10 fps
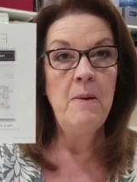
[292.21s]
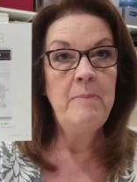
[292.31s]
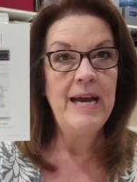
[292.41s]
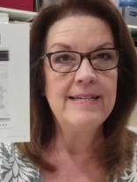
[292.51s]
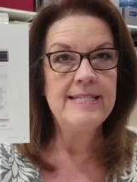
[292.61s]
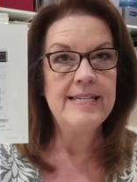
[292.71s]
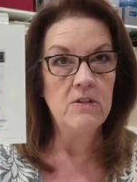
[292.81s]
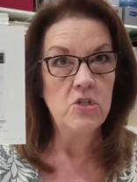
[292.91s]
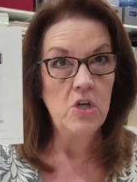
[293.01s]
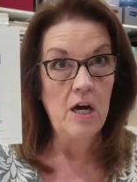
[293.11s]

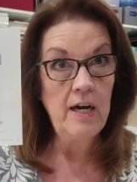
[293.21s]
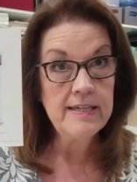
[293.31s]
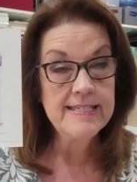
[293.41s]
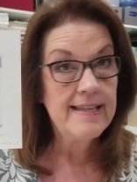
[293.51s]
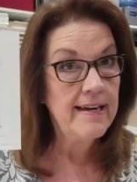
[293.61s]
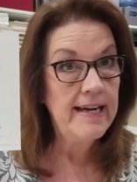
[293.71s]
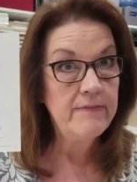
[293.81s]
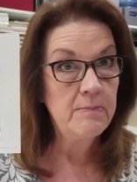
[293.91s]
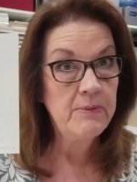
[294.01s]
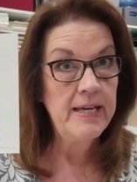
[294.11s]
pastel chalks that I
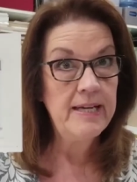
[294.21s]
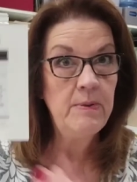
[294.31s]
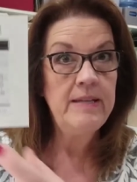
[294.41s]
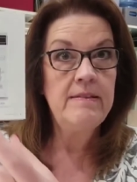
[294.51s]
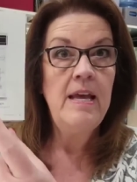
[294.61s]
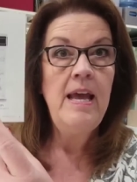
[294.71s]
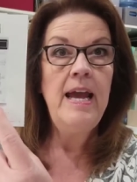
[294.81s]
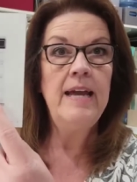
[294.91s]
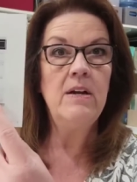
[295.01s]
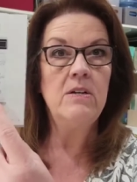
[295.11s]
haven't played with
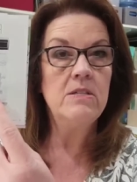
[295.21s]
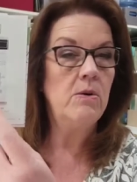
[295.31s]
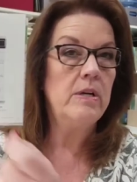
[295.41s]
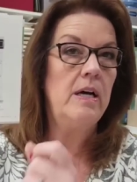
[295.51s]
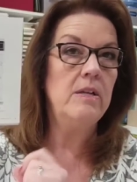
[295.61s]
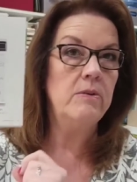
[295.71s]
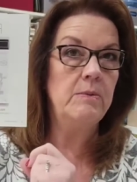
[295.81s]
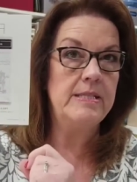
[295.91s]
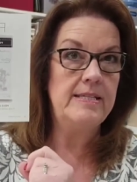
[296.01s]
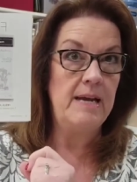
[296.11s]
and also color it
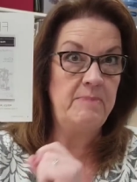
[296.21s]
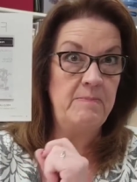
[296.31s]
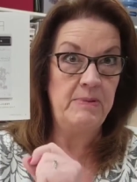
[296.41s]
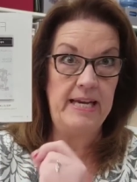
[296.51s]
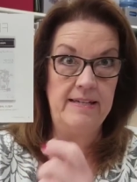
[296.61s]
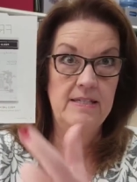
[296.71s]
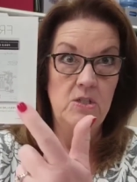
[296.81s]
with Stampin' Blend.